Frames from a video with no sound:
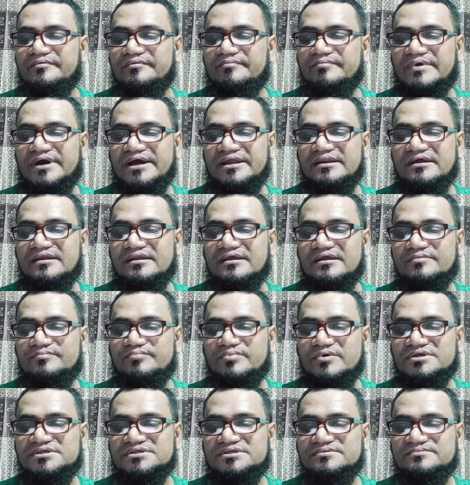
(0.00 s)
Final and
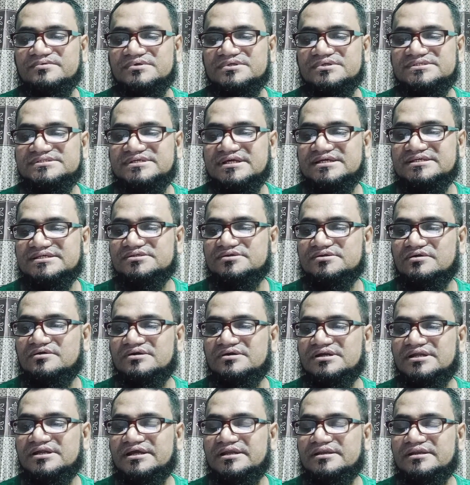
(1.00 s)
possible search
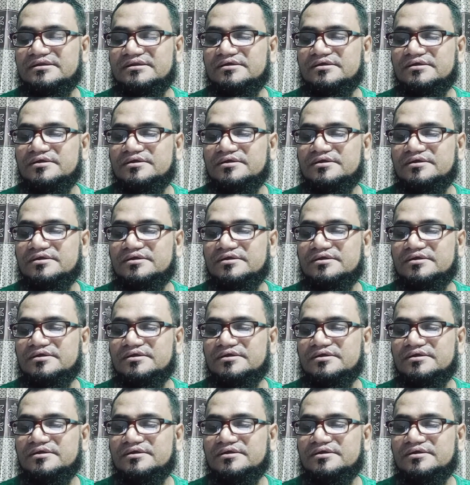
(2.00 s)
content.